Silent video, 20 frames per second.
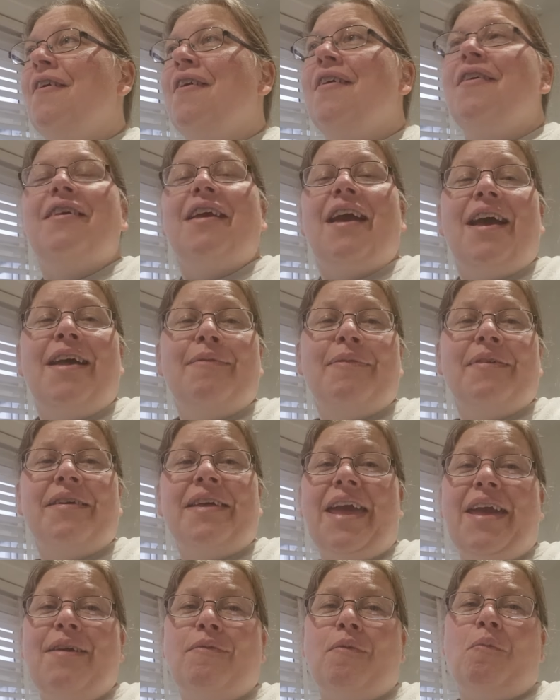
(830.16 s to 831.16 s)
yeah, it's going to
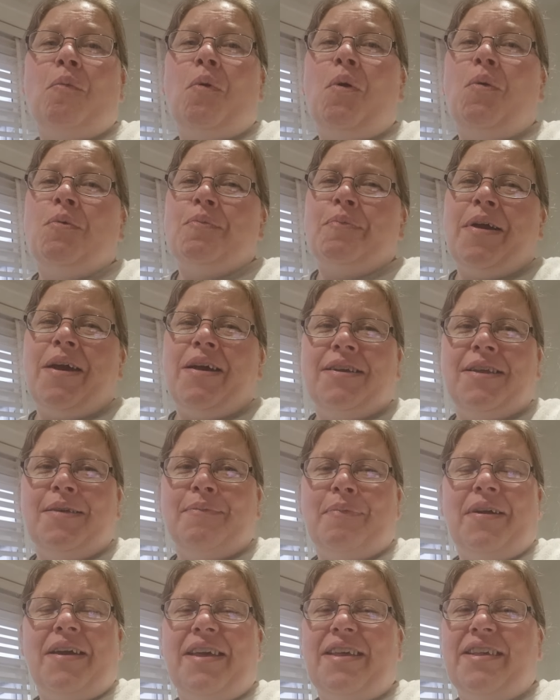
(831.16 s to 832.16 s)
get even more apparently,
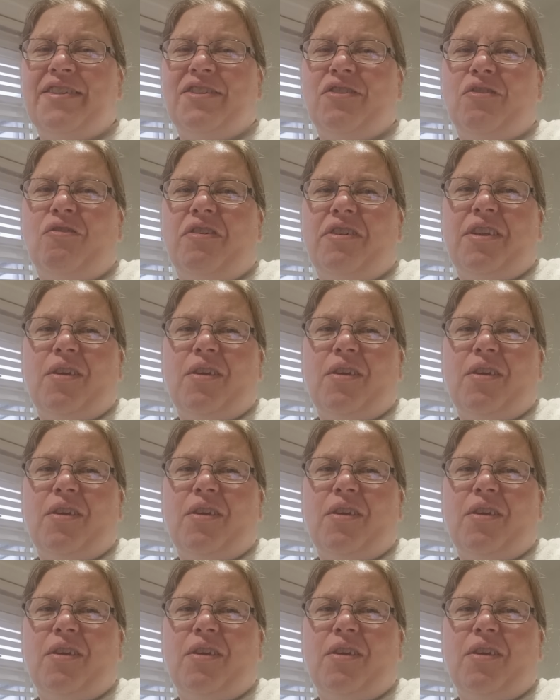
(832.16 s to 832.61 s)
but it's still going to